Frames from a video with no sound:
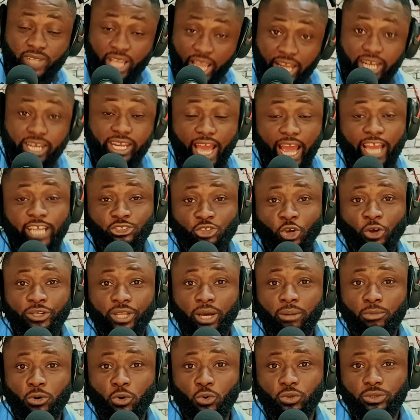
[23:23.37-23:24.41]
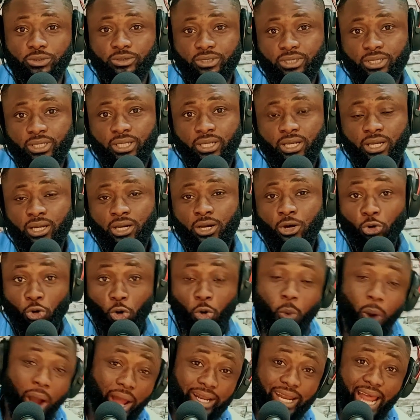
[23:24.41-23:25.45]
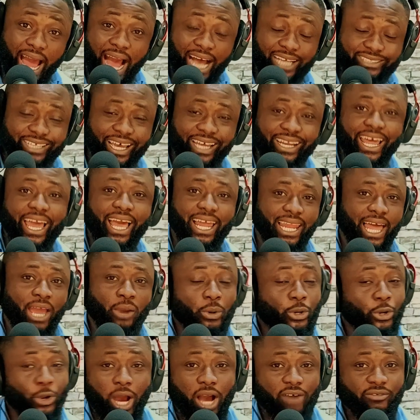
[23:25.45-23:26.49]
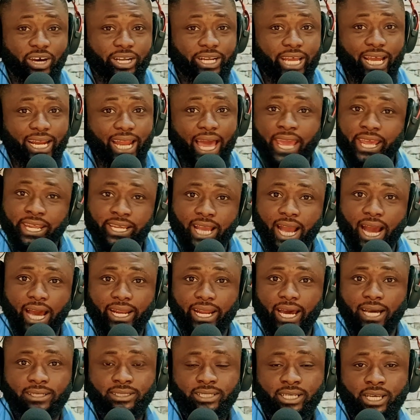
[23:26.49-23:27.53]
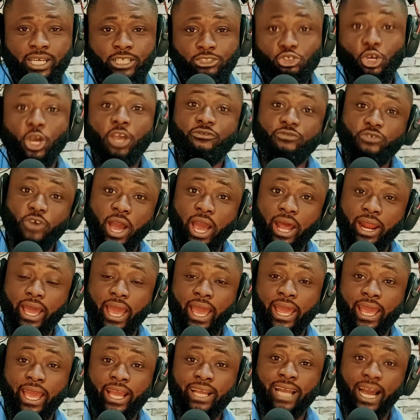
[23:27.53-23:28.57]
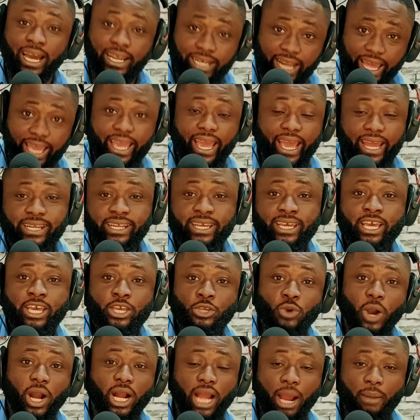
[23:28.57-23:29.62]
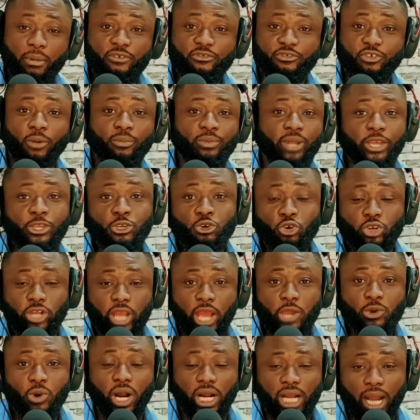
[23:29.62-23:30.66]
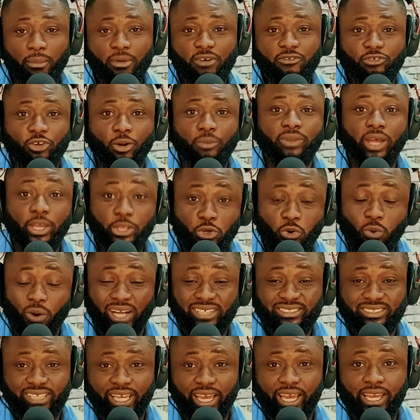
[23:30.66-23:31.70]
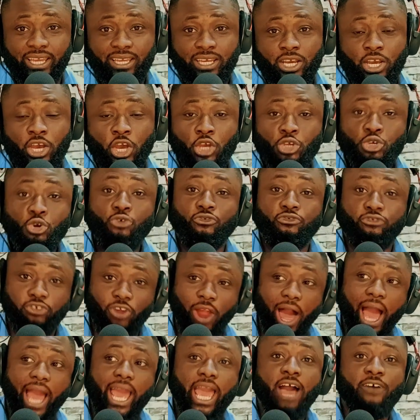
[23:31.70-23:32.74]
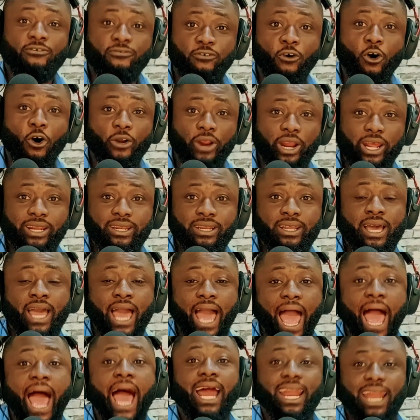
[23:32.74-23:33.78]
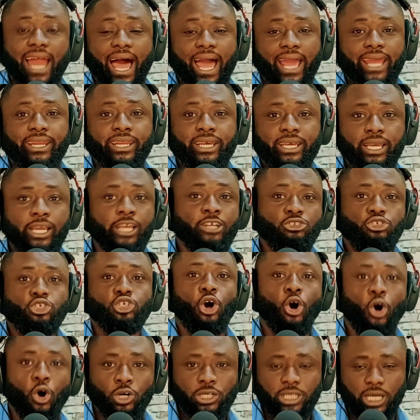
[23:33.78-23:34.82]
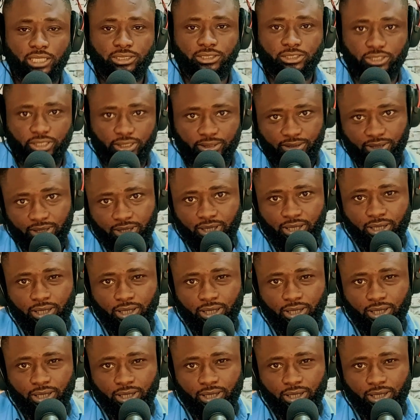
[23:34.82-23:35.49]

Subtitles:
India is on the moon. Rwanda has an airline. We don't have an airline in Ghana. So if you are a Ghanaian, you are coming from the UK, you are coming from the USA, you fly a foreign airline into your own country.